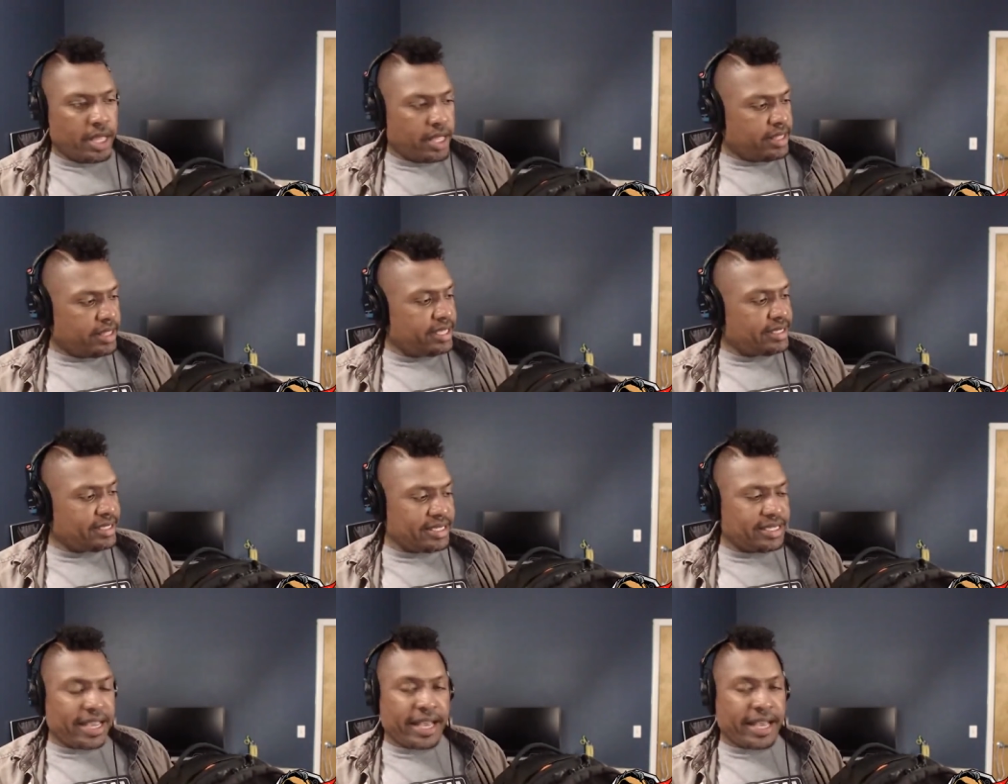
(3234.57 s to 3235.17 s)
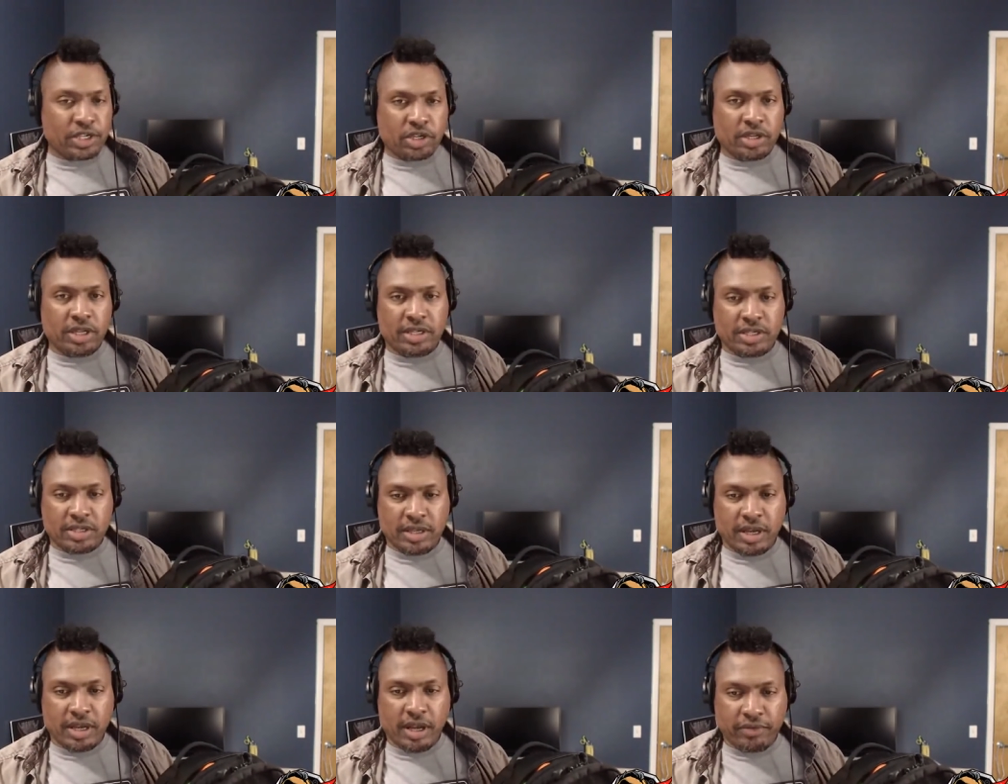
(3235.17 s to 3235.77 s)
this is actually
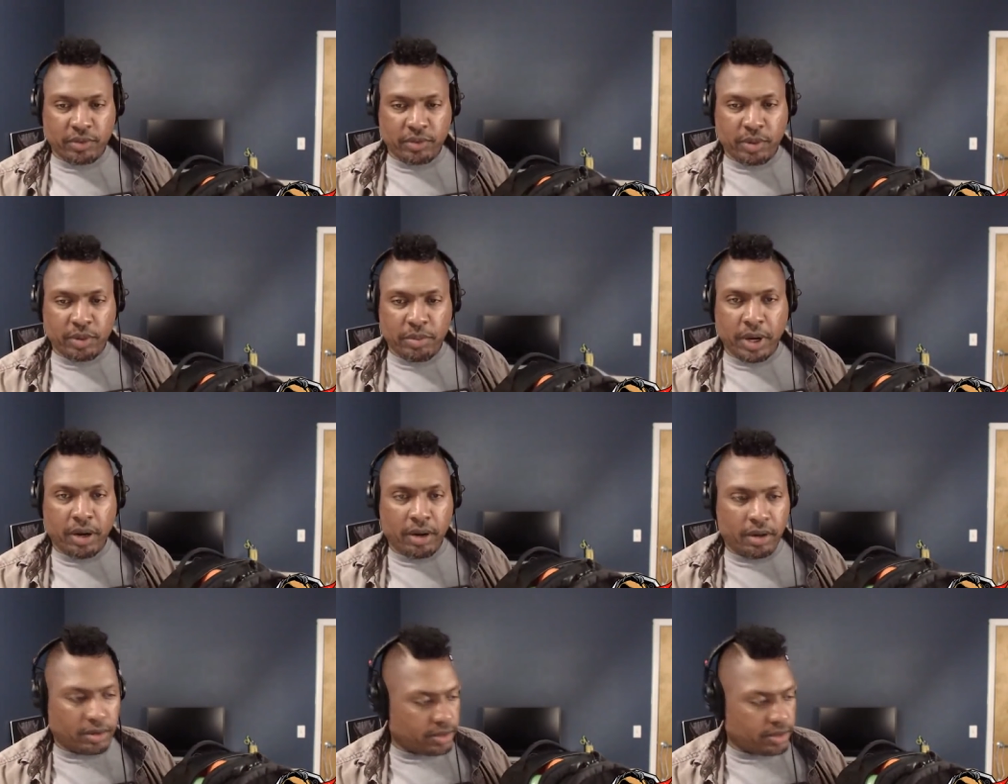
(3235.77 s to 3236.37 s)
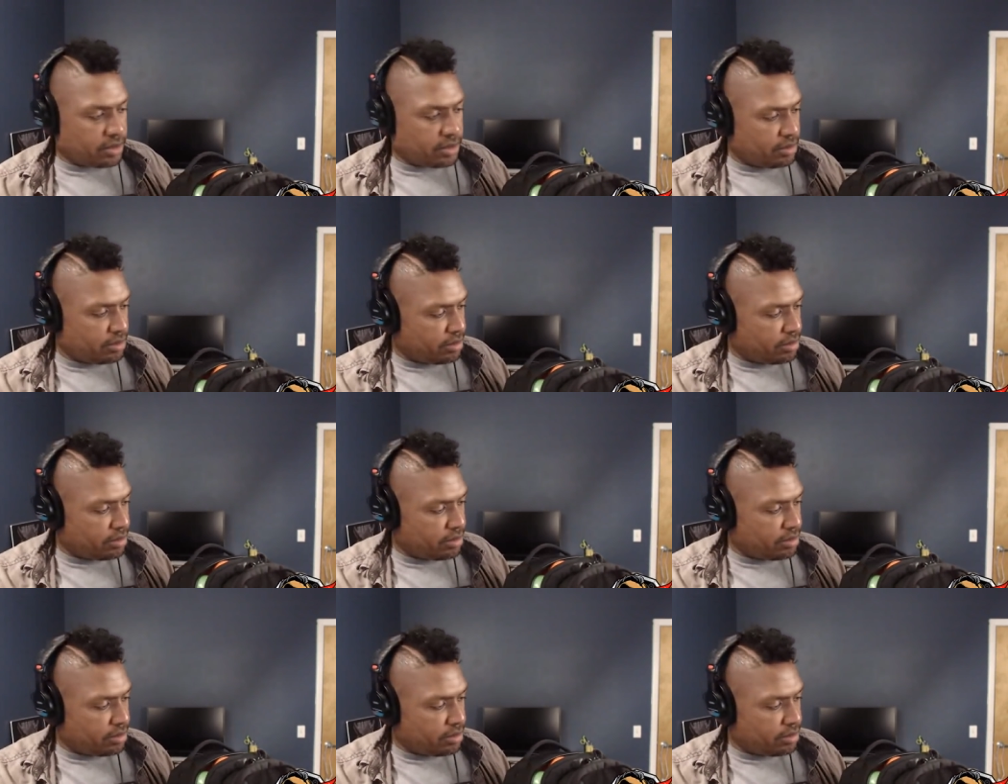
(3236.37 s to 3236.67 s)
stuffed with balls.